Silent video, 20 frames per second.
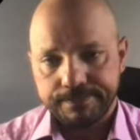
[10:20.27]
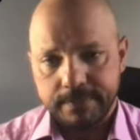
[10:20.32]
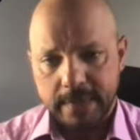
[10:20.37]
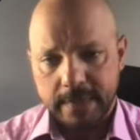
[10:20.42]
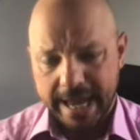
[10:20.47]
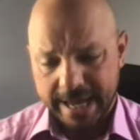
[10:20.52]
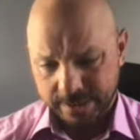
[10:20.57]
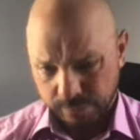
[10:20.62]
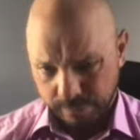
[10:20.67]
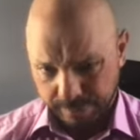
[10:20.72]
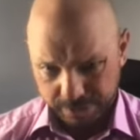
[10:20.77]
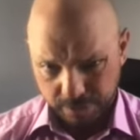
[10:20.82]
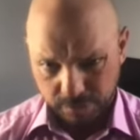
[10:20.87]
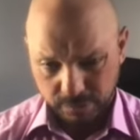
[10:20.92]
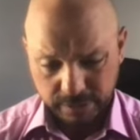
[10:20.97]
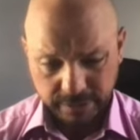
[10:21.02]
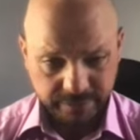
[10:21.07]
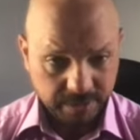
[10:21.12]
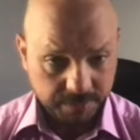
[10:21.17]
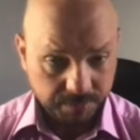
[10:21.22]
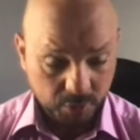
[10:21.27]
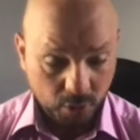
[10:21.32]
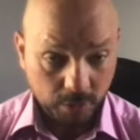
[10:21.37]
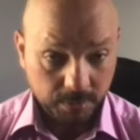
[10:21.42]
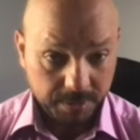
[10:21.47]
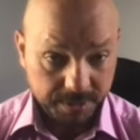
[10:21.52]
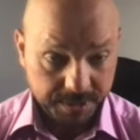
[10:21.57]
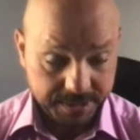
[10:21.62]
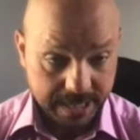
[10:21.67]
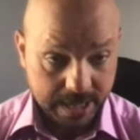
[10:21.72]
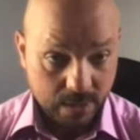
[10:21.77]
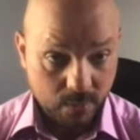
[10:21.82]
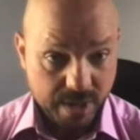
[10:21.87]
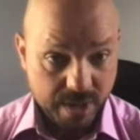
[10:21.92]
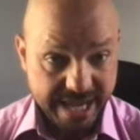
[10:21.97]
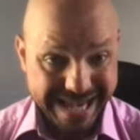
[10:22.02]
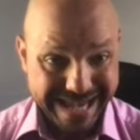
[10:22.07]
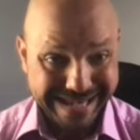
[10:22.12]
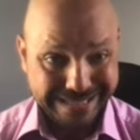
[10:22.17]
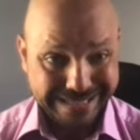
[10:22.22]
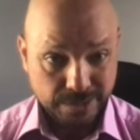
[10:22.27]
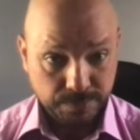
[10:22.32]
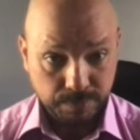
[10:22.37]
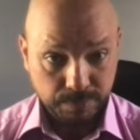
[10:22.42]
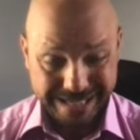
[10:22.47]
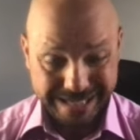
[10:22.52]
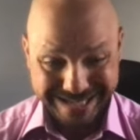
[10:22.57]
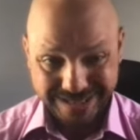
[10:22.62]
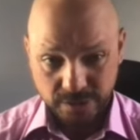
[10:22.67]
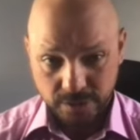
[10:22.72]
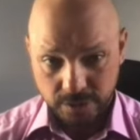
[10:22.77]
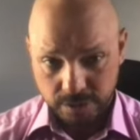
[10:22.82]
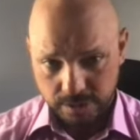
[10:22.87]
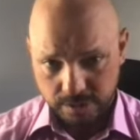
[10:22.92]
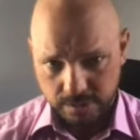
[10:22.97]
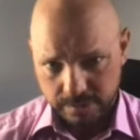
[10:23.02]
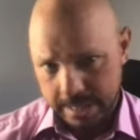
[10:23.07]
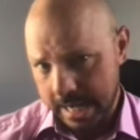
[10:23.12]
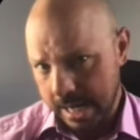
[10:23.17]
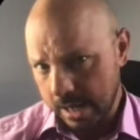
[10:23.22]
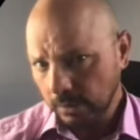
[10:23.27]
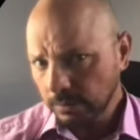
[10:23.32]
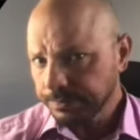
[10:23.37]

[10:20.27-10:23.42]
as a result of the problems that we explained to you now,